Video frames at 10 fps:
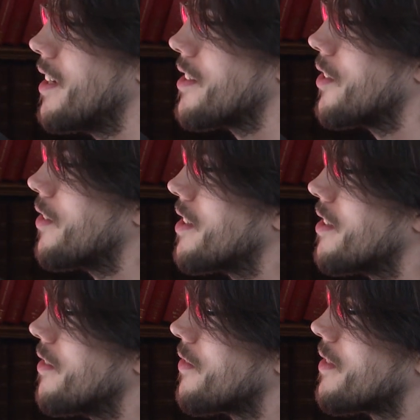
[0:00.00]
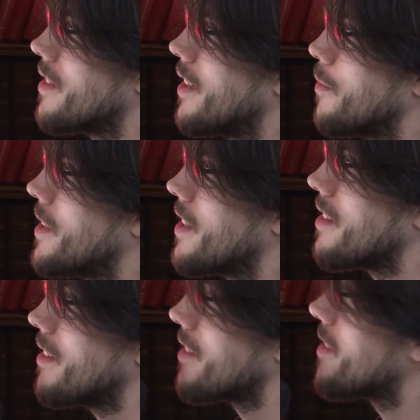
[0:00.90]
next generation of uh,
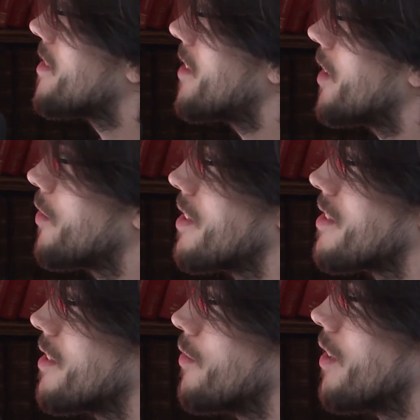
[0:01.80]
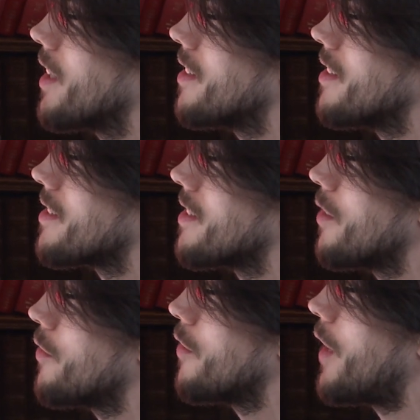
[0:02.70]
potential satirists and writers
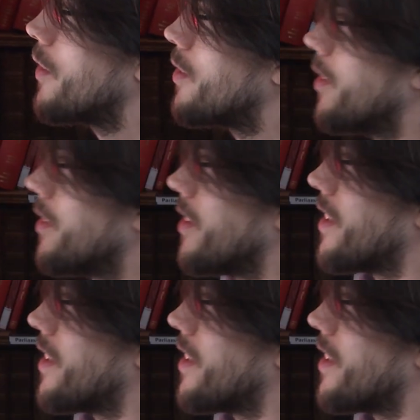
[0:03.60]
of, of how to, to